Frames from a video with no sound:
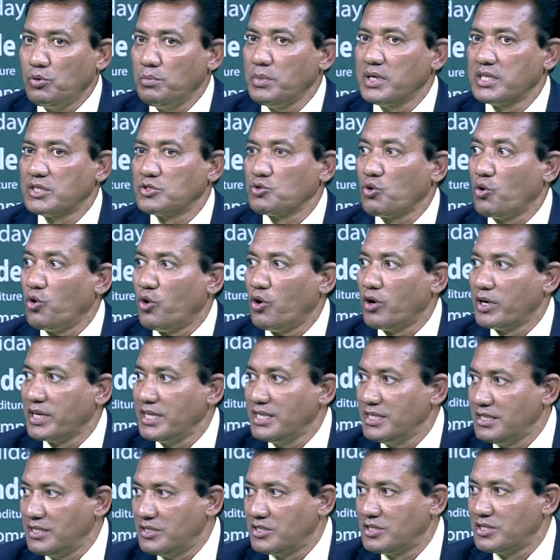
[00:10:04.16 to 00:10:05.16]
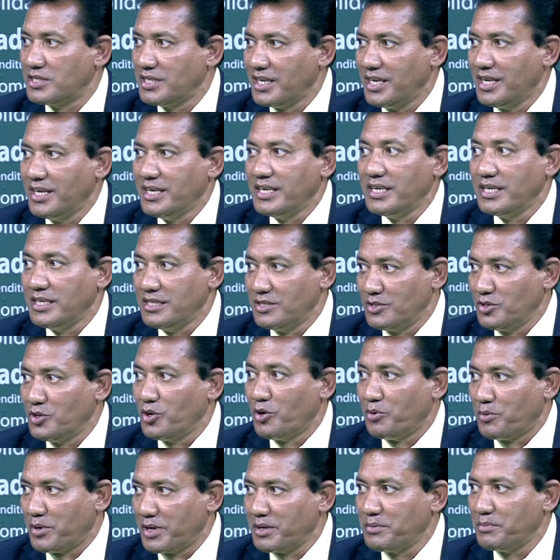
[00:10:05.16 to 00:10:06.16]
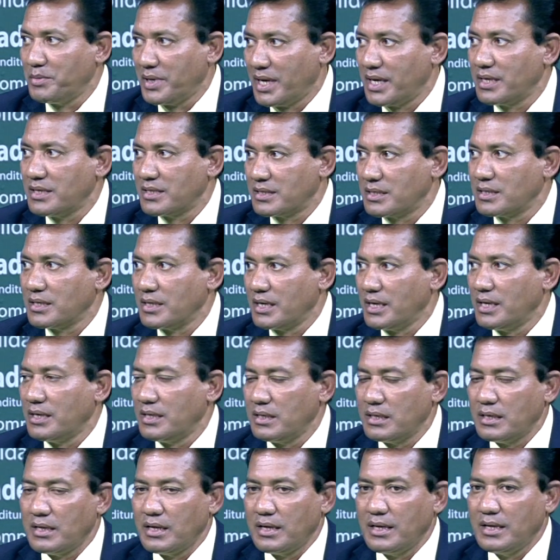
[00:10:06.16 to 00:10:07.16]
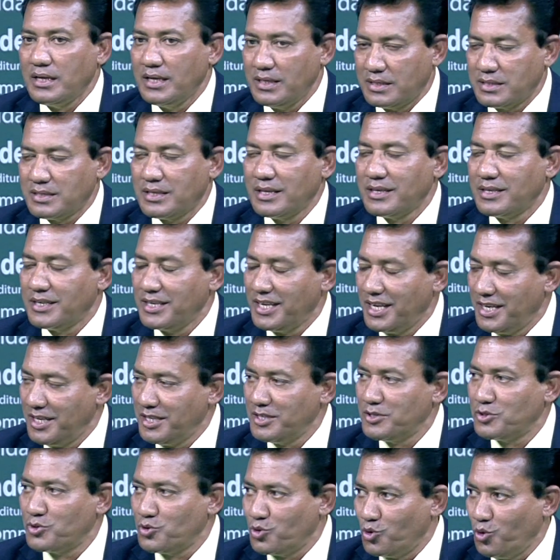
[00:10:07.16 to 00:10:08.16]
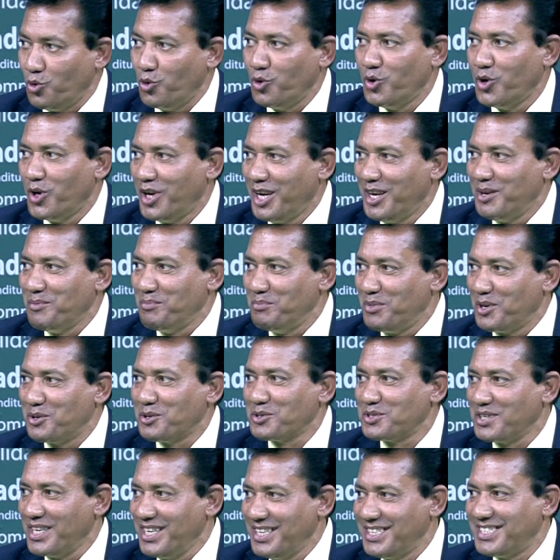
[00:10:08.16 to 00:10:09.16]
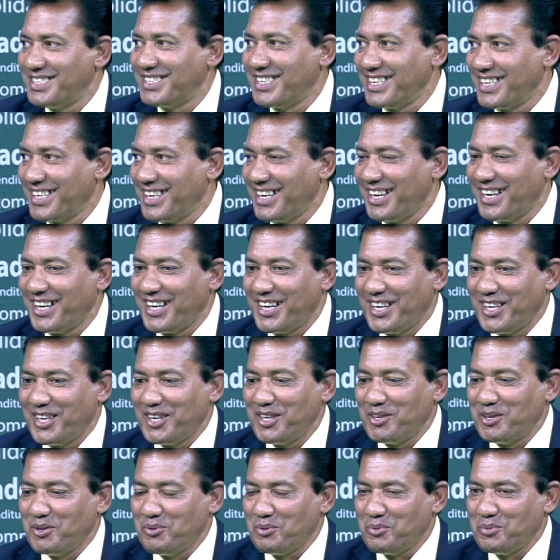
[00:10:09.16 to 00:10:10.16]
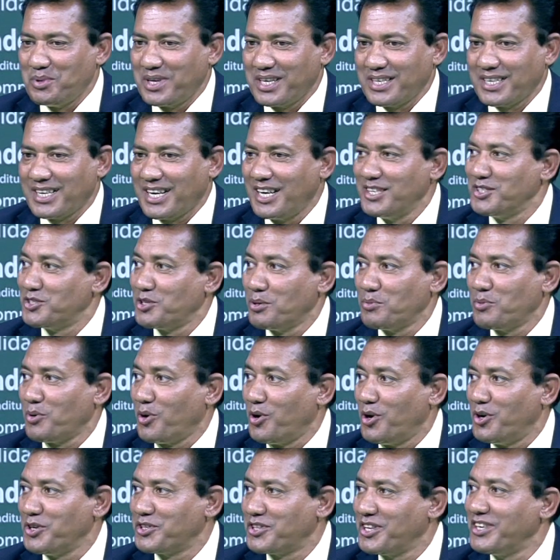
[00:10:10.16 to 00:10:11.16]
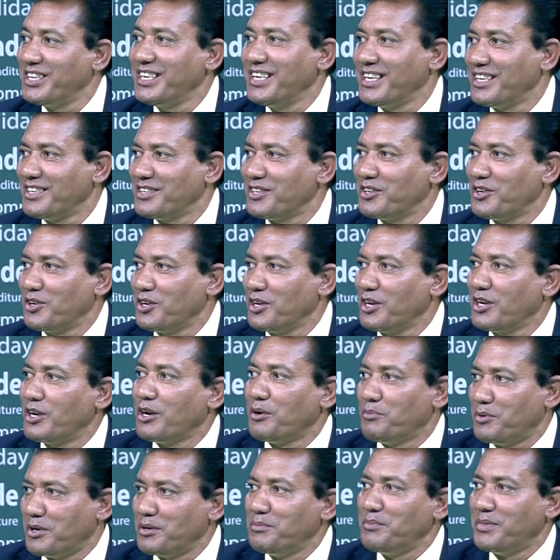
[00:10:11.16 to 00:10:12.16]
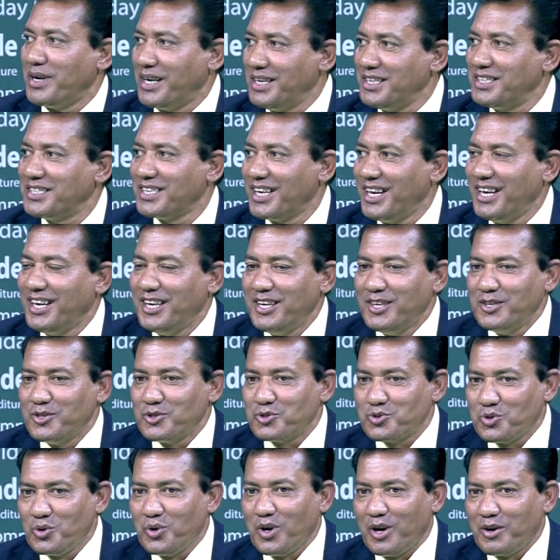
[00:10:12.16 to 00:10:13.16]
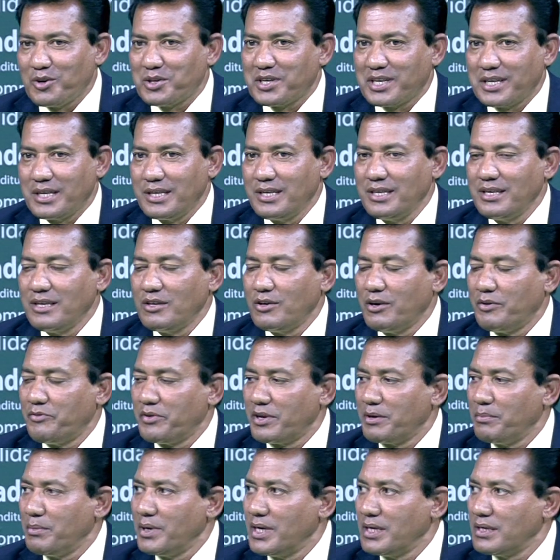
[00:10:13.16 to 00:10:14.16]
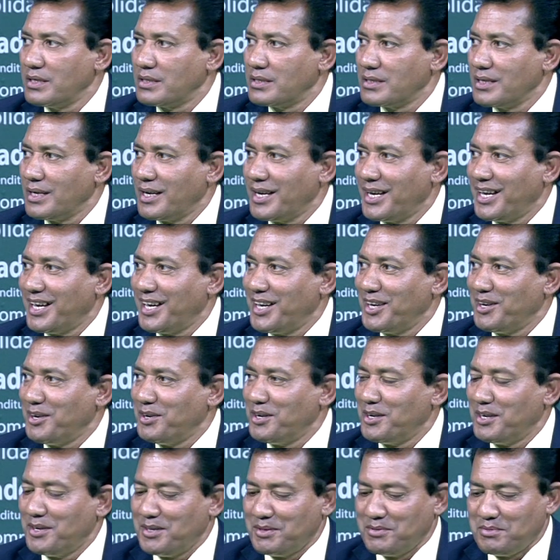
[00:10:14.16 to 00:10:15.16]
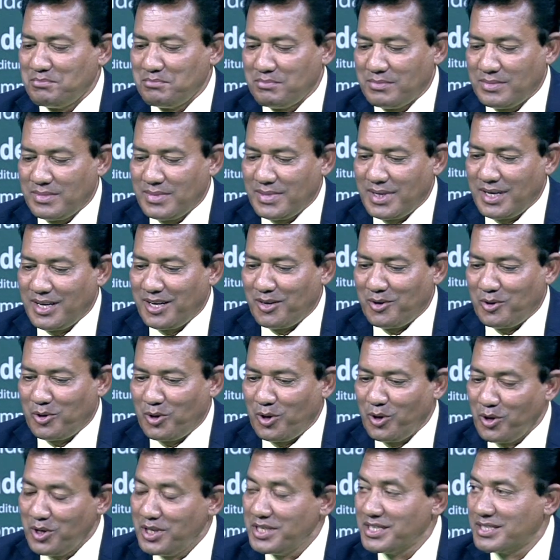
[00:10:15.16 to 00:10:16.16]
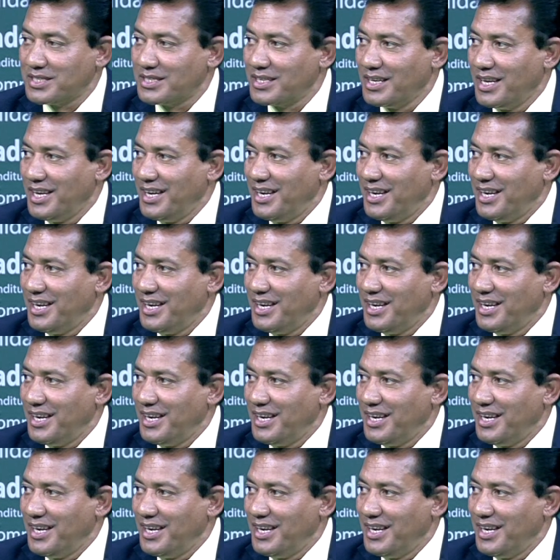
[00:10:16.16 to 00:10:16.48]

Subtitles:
much worried in government. And it's really true because it's one kind of authoritarian government. So authoritarian government always